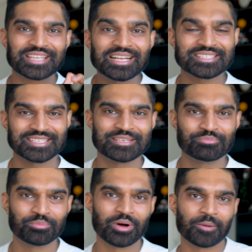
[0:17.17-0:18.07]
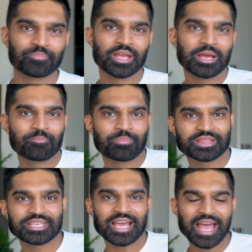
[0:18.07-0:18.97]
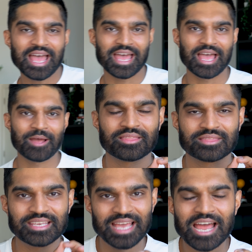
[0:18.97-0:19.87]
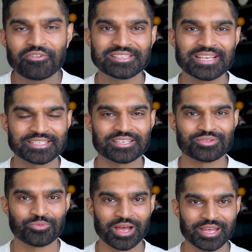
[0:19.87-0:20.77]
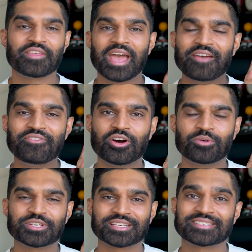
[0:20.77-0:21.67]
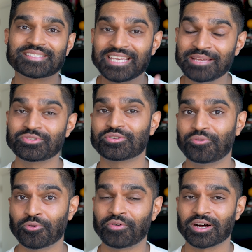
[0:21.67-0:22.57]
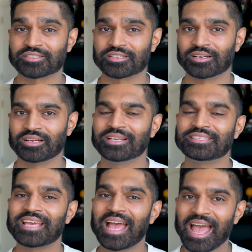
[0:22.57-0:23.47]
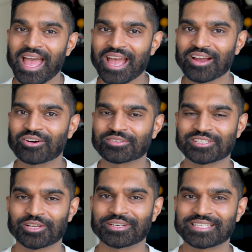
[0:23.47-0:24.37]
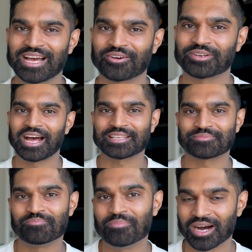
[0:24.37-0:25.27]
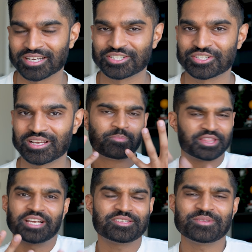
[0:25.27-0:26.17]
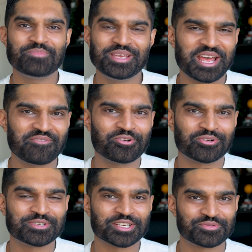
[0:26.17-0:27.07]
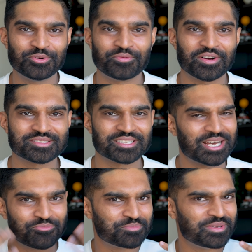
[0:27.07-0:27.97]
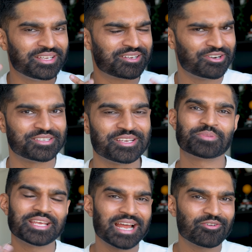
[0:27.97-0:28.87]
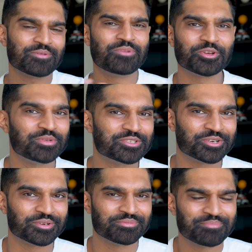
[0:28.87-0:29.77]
That's the simple part. But the air is getting in the way. The heavier object seems to fall faster because the air can't slow it down as much. But that doesn't mean heavier objects fall faster. That would be crazy. But then how can both be true?